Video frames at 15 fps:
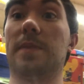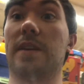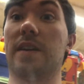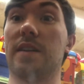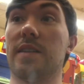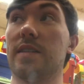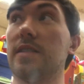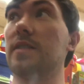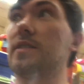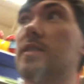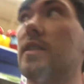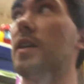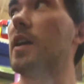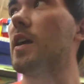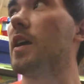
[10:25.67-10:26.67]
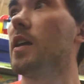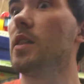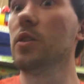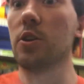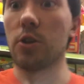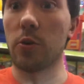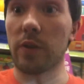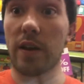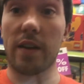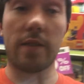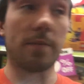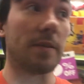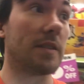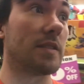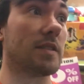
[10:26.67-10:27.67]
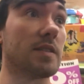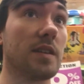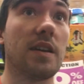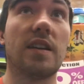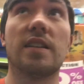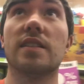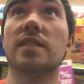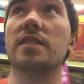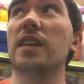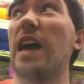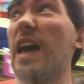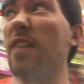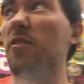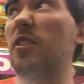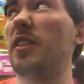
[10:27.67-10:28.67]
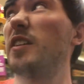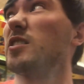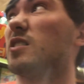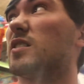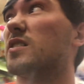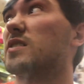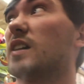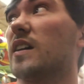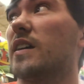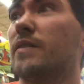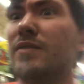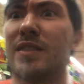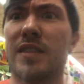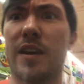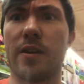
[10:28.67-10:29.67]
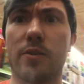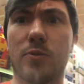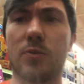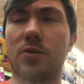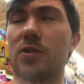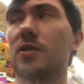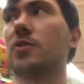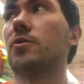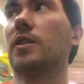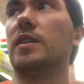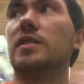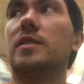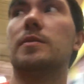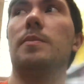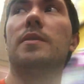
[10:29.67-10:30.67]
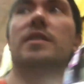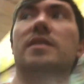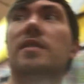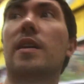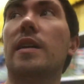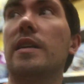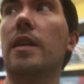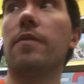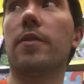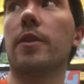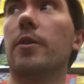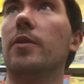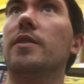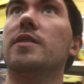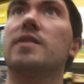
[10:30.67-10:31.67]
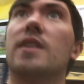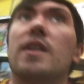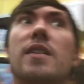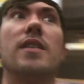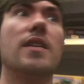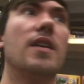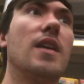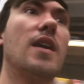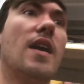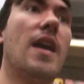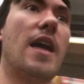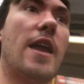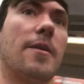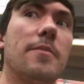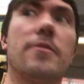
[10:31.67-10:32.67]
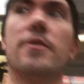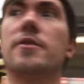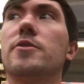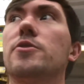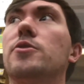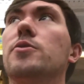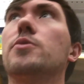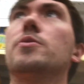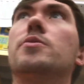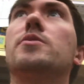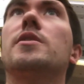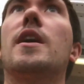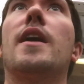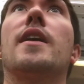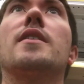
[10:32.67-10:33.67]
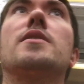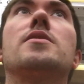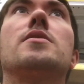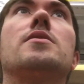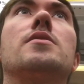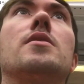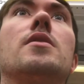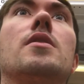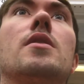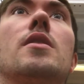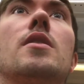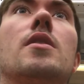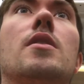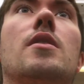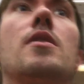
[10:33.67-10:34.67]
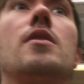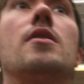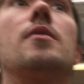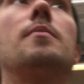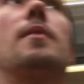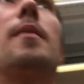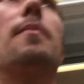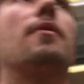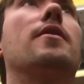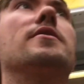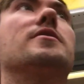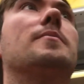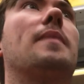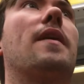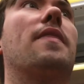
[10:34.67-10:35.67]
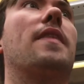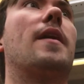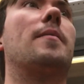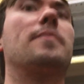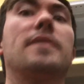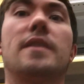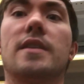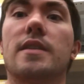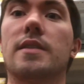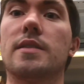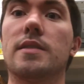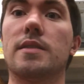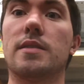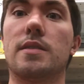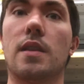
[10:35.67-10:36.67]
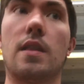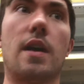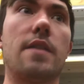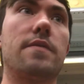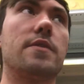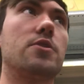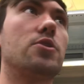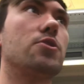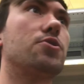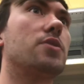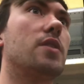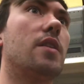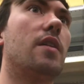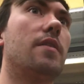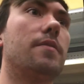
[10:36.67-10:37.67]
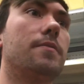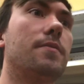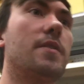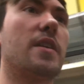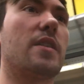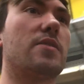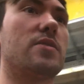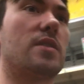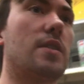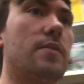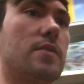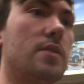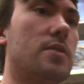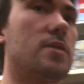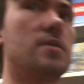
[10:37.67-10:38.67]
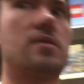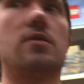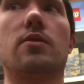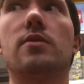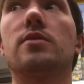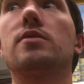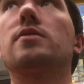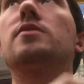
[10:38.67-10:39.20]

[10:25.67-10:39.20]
because they're going out of business and everything's on sale, even Legos, which is crazy because they never go on sale. And I'm going to text my boss about that because a lot of the children love Legos, and even though it's